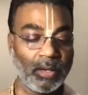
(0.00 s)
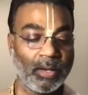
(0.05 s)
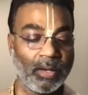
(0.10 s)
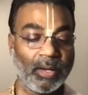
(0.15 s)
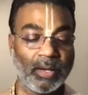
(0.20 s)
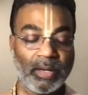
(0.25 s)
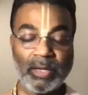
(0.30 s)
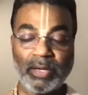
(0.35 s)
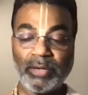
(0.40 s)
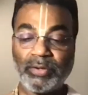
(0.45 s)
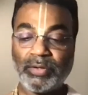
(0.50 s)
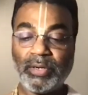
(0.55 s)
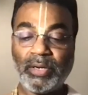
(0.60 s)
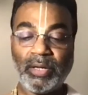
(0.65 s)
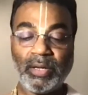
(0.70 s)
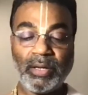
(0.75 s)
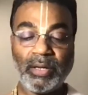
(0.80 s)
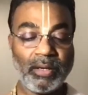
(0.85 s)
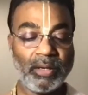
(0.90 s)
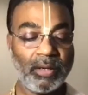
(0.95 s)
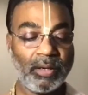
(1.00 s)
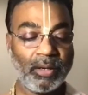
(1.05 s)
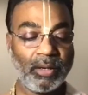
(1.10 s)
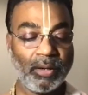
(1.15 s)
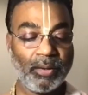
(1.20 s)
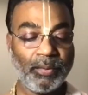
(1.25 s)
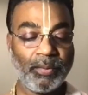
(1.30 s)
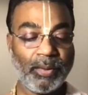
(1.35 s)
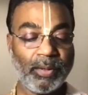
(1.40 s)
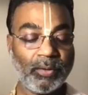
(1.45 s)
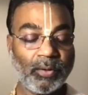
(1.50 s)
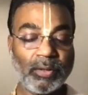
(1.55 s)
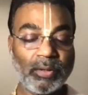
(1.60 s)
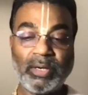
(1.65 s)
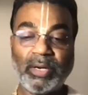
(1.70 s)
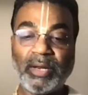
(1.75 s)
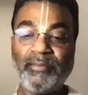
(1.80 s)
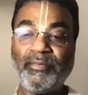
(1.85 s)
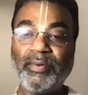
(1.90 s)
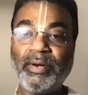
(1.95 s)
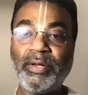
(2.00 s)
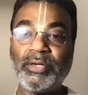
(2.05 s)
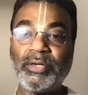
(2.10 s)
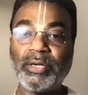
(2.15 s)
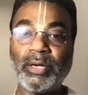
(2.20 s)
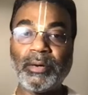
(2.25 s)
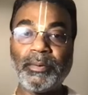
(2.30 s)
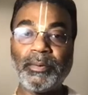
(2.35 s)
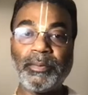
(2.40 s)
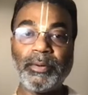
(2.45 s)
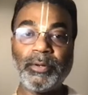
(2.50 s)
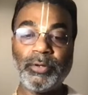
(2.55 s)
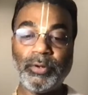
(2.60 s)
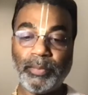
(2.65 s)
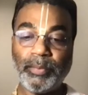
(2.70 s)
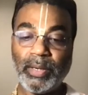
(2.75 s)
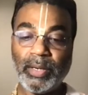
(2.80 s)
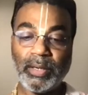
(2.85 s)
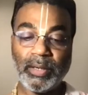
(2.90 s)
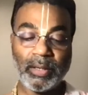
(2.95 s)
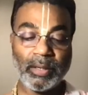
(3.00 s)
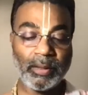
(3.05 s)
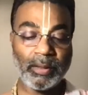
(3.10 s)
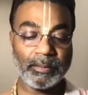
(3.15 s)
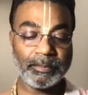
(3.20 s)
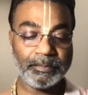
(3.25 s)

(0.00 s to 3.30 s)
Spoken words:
Yesterday, we saw the definition of humility